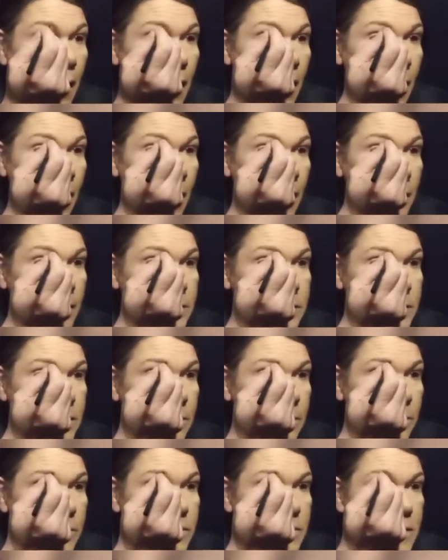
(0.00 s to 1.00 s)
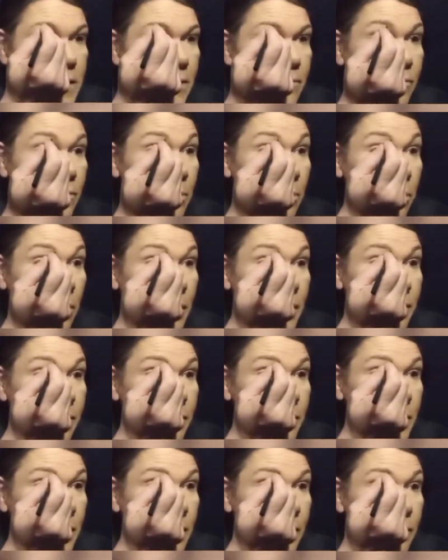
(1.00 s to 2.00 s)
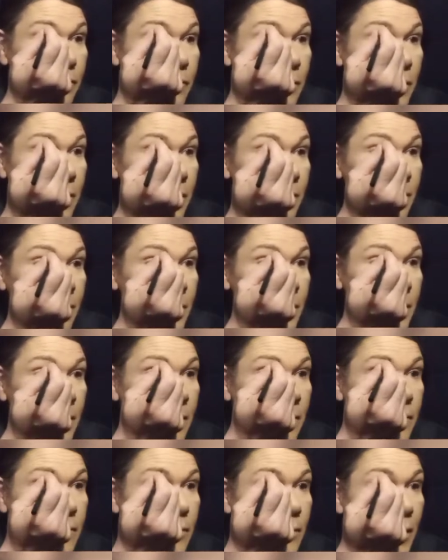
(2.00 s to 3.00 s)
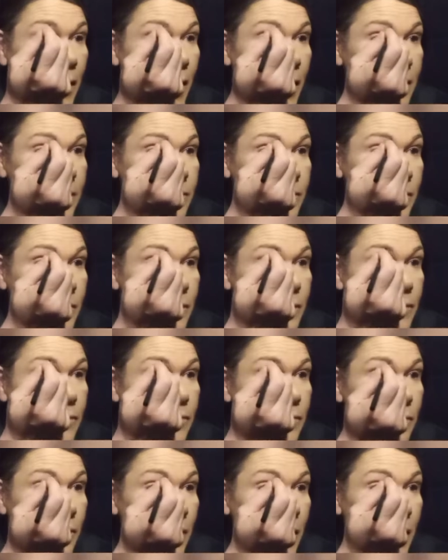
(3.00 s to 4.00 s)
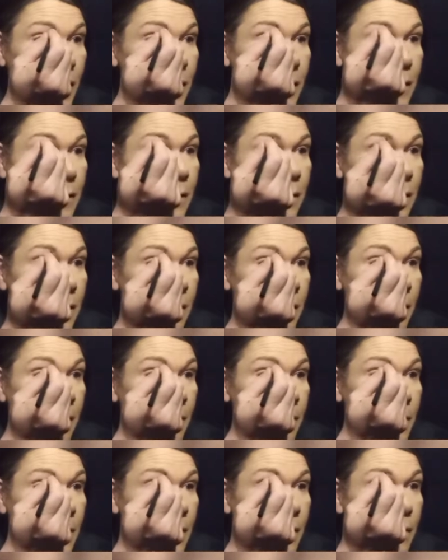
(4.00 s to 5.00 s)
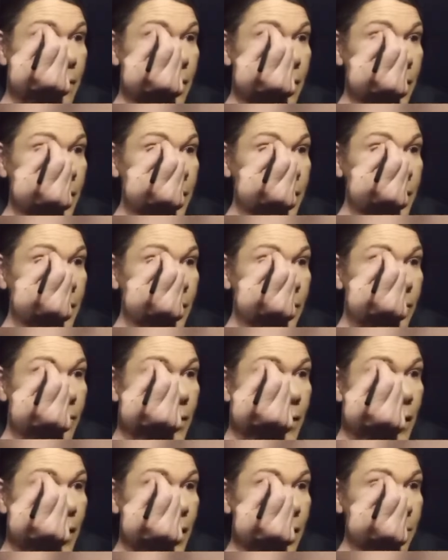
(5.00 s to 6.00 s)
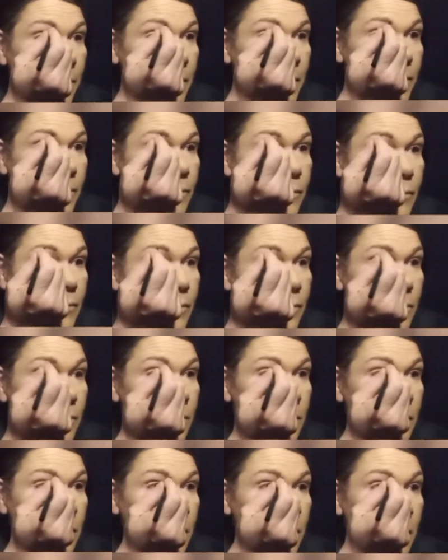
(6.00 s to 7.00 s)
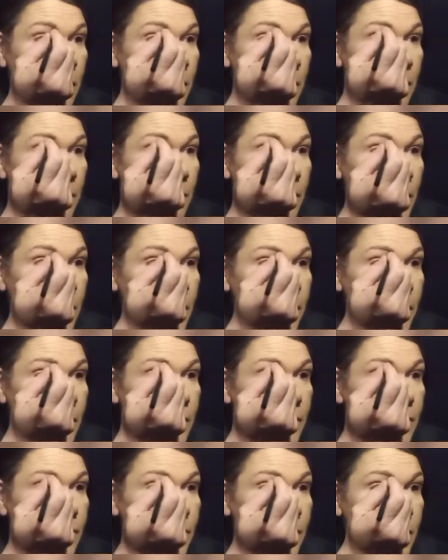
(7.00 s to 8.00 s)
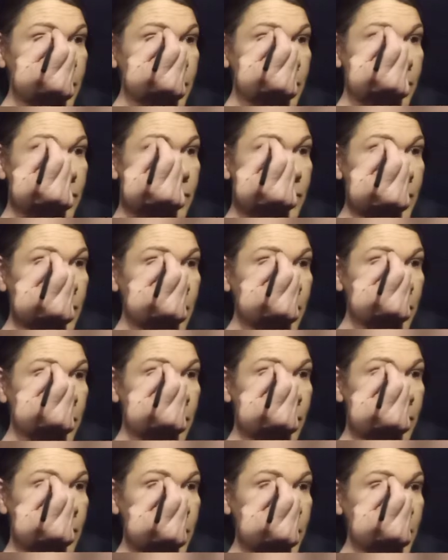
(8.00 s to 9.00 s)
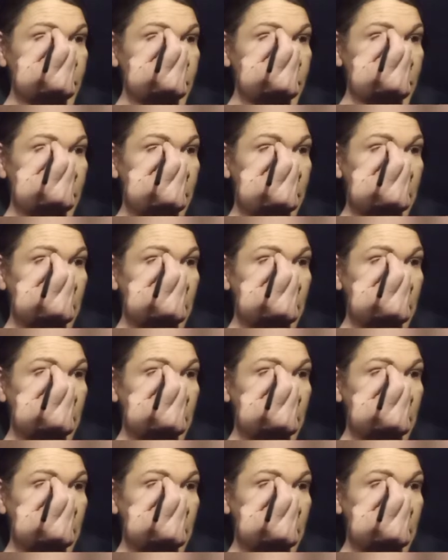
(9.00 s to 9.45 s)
I was never brave enough to actually try another eye pencil, but this is the only